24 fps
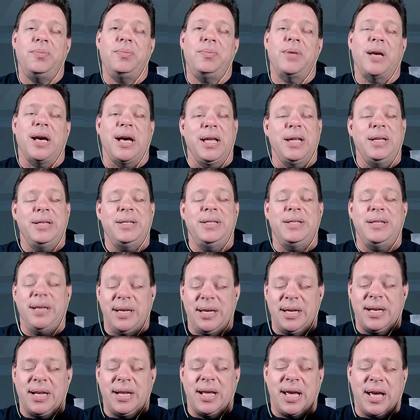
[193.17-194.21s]
I
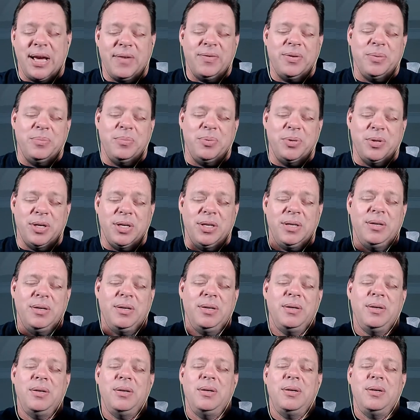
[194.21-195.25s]
did have to put
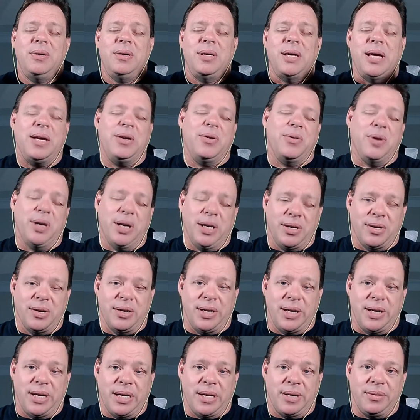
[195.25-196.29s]
a credit card
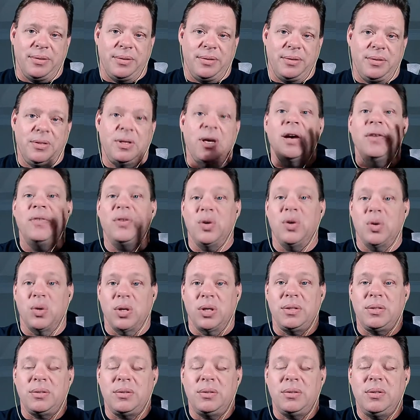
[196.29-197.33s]
down, of
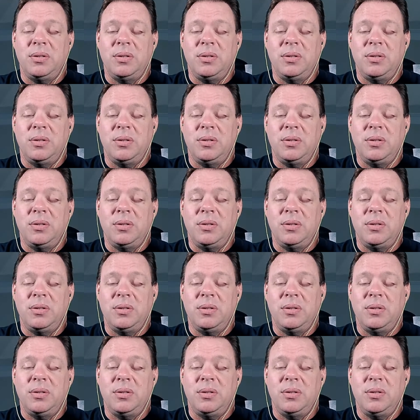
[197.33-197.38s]
course.